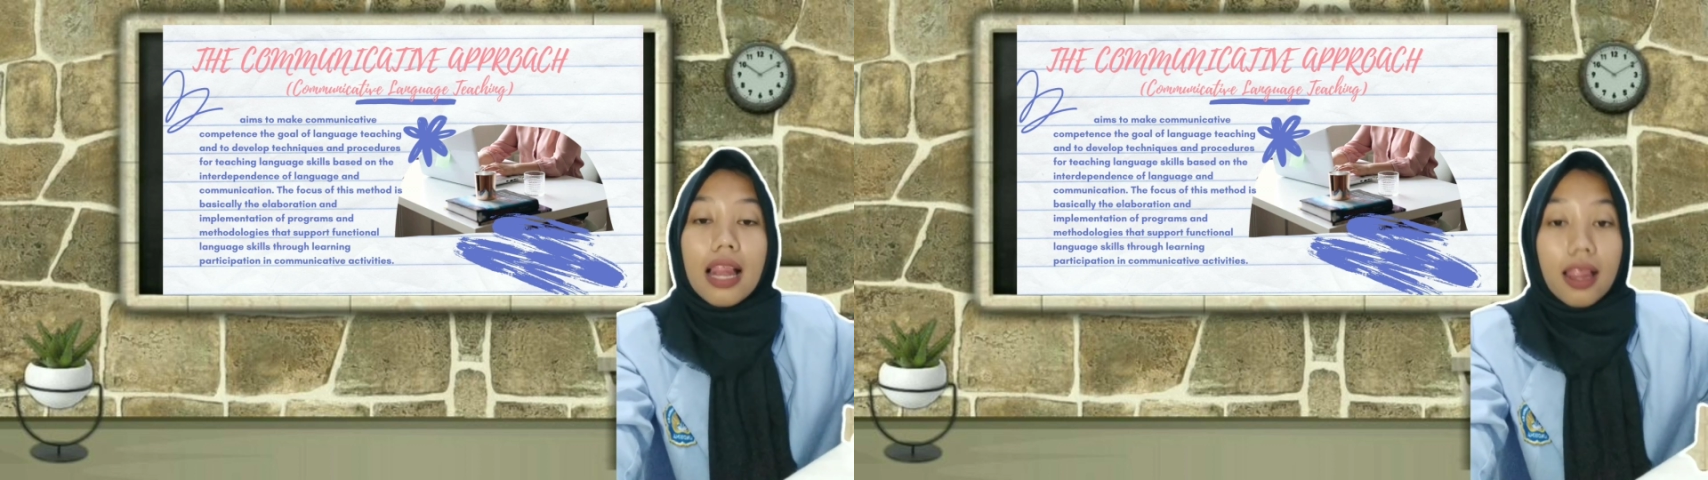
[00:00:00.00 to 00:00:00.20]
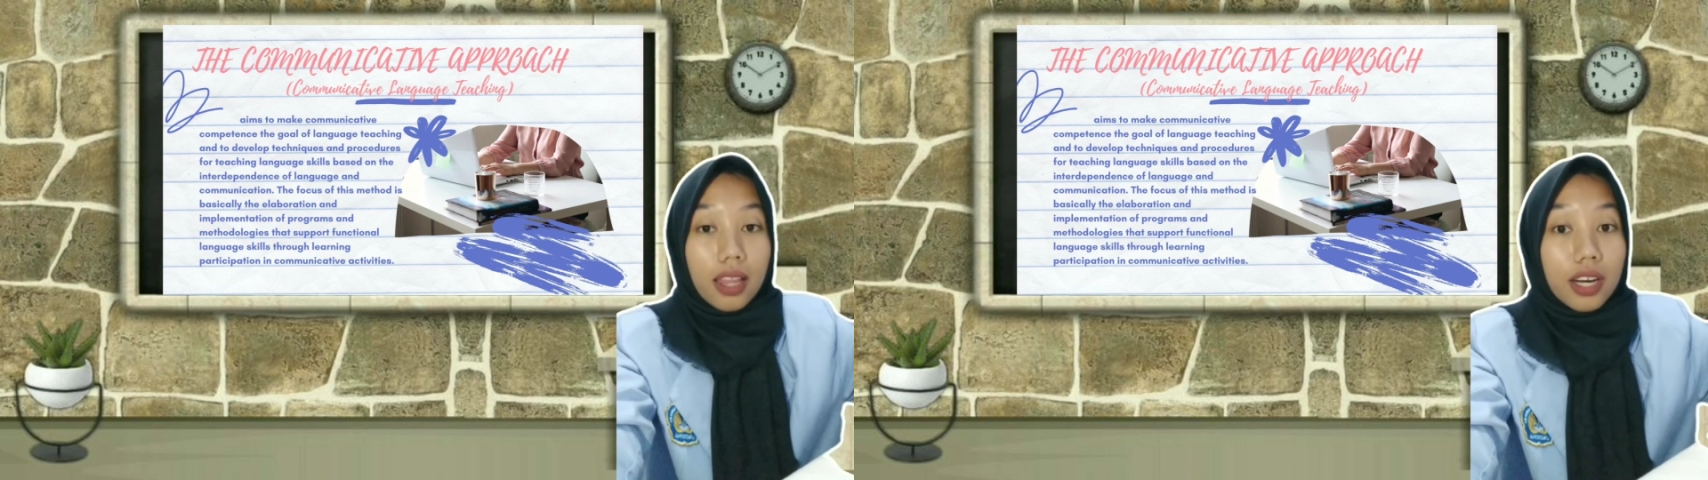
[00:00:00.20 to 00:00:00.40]

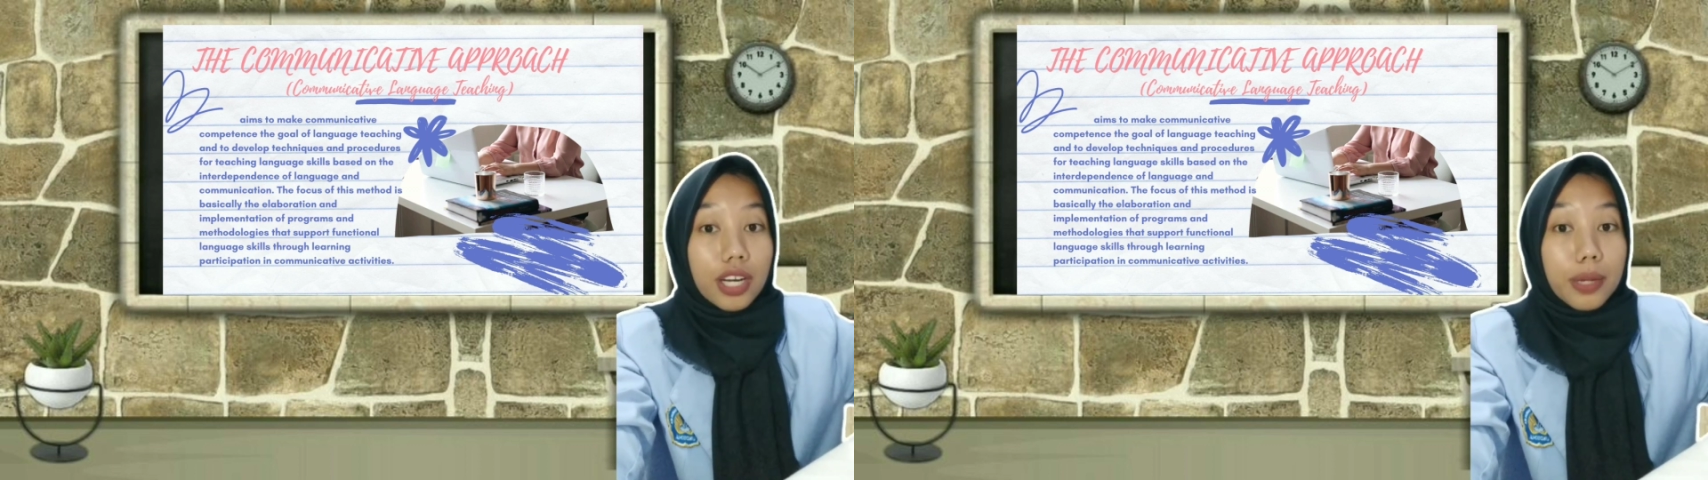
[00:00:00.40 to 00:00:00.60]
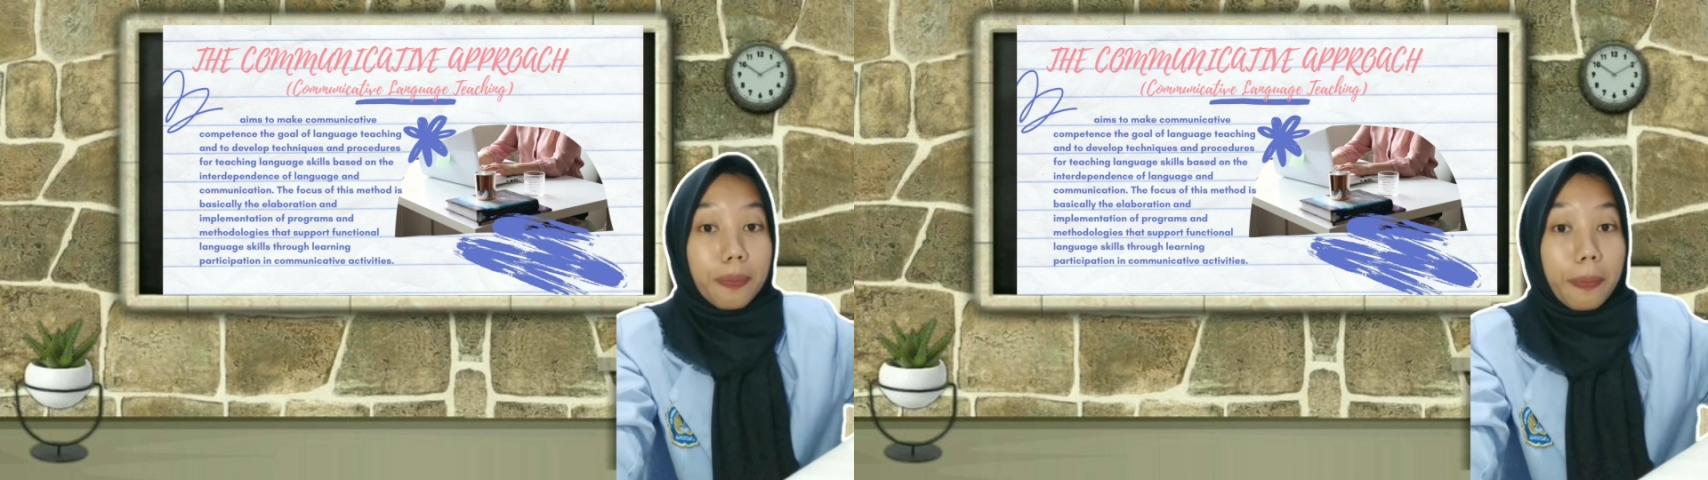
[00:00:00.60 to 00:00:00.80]

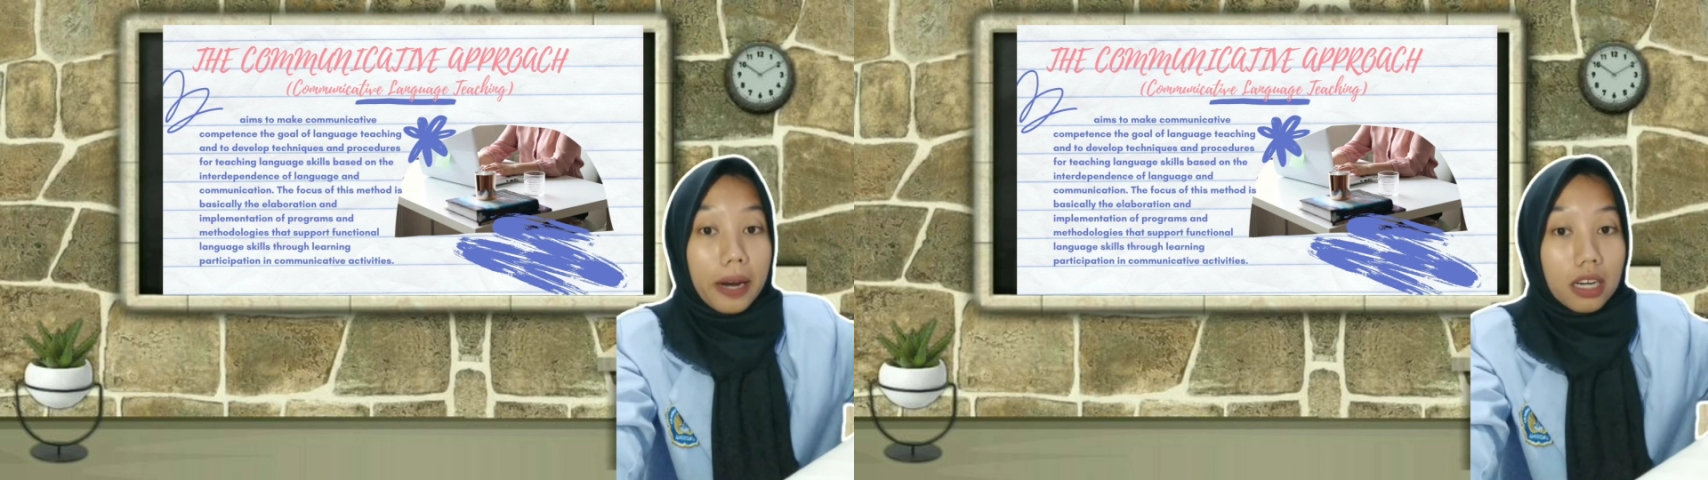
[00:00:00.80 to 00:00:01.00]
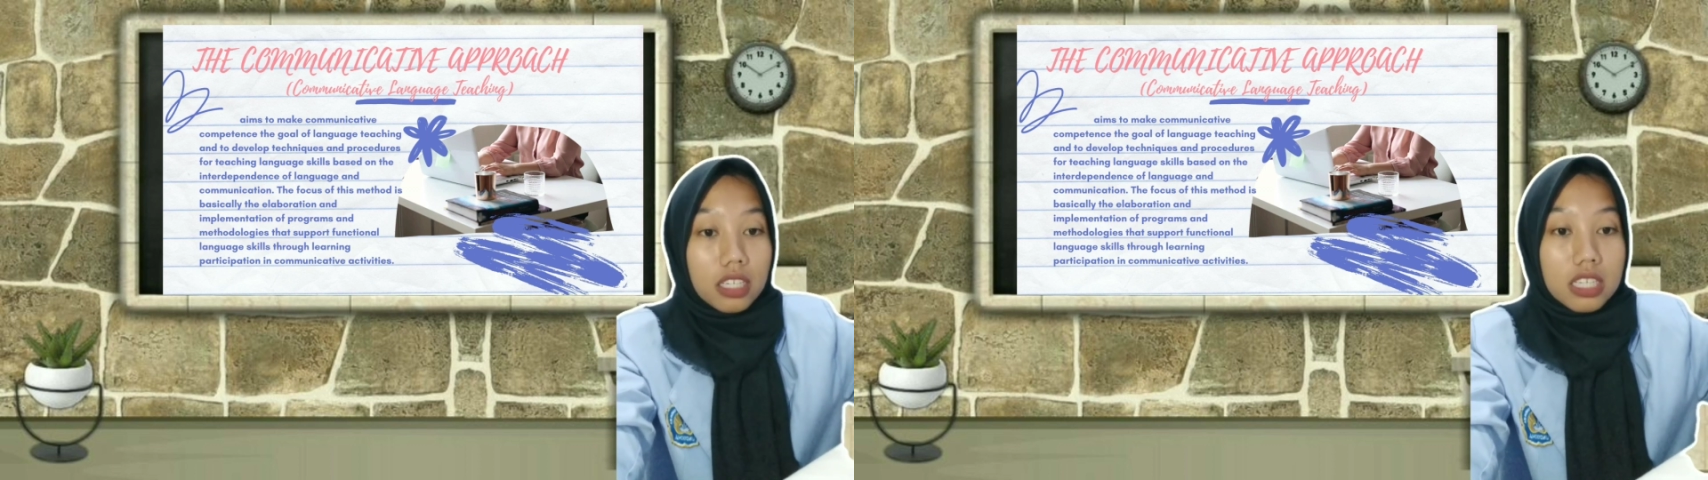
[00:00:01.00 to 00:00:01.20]
learning
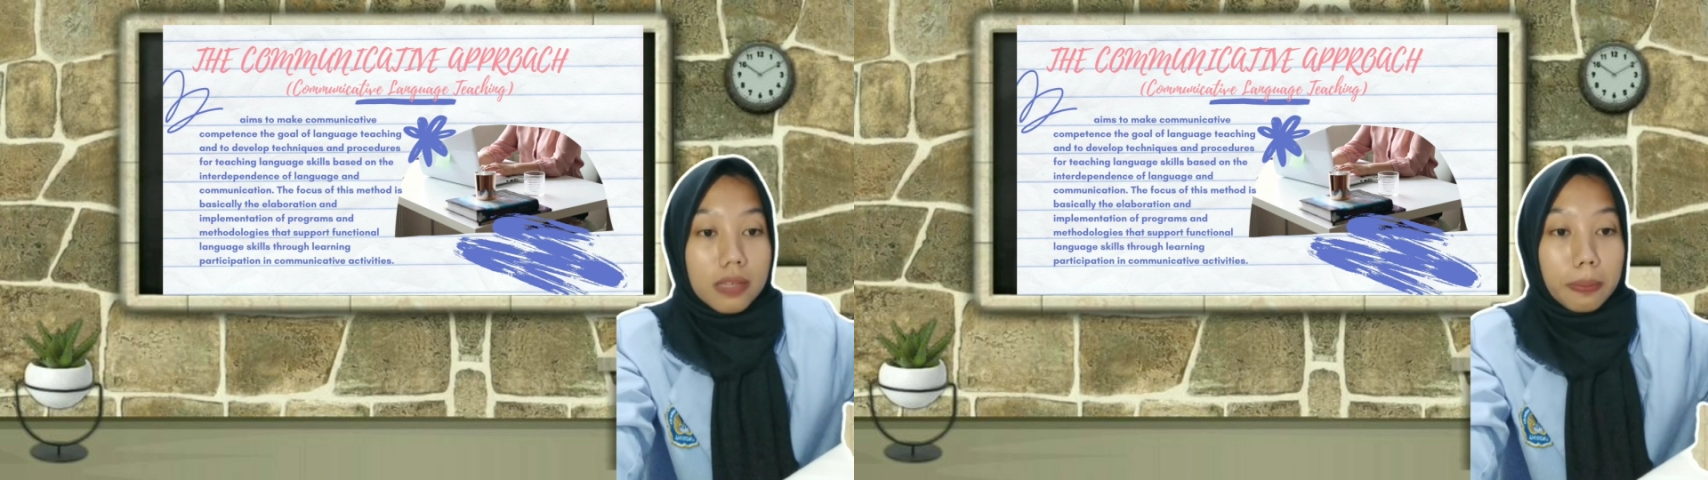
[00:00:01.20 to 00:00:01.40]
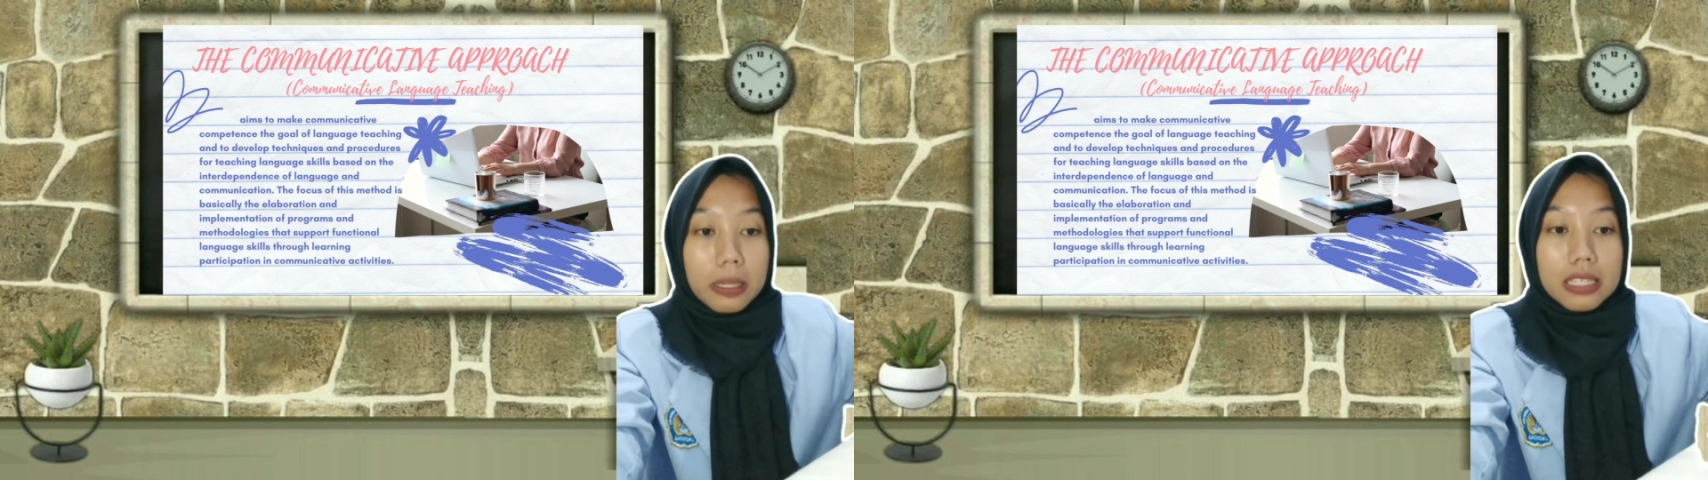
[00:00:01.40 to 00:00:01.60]

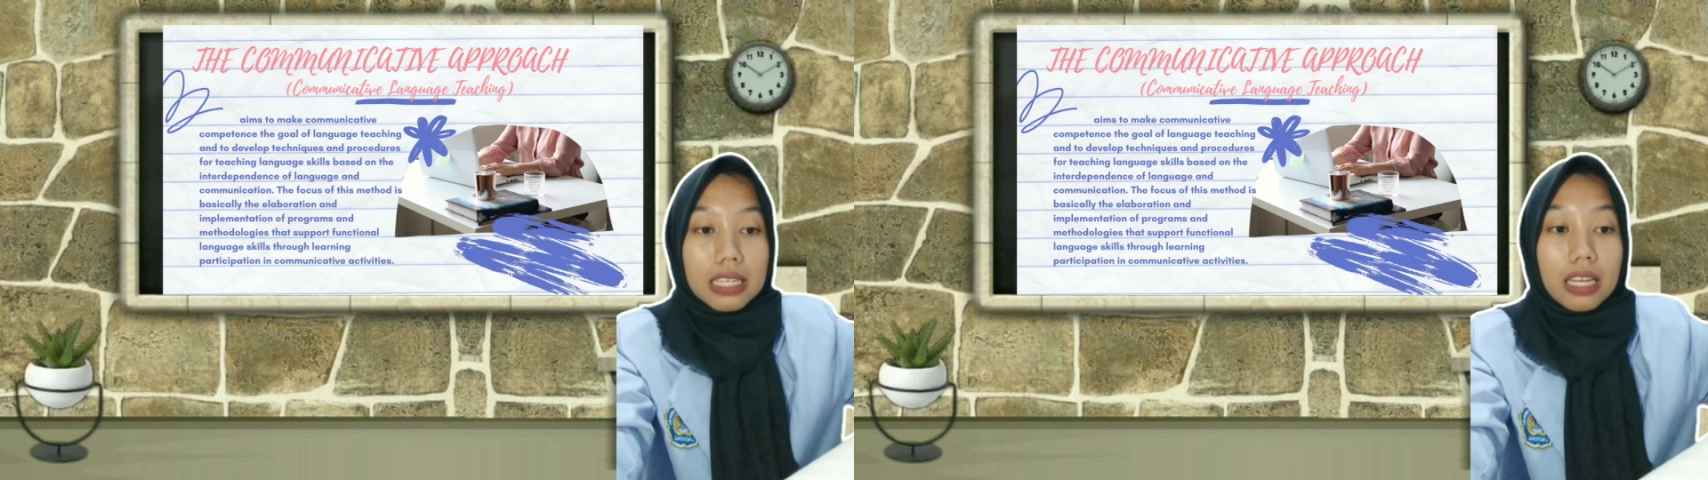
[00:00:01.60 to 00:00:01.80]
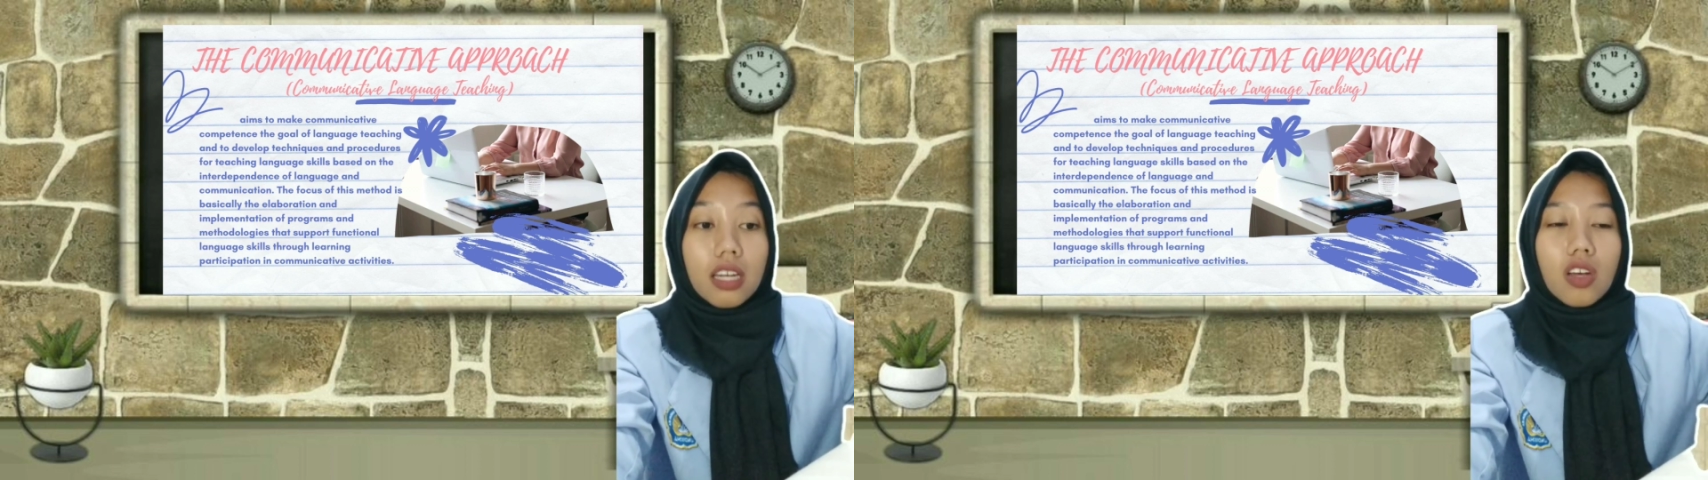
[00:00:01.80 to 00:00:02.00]
participants in